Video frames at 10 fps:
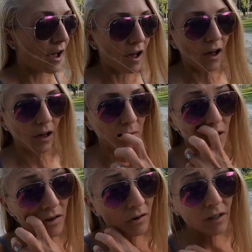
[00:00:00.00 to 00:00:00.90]
Um,
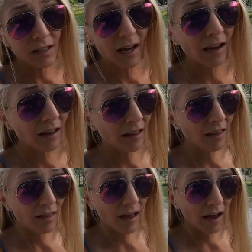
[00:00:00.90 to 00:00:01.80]
you can take
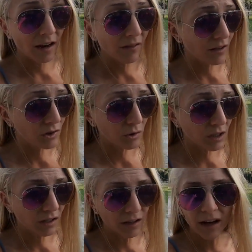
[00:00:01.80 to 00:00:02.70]
that
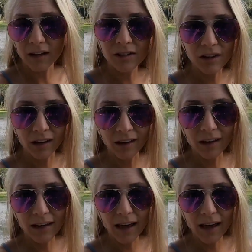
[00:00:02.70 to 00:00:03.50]
individual uh, chicken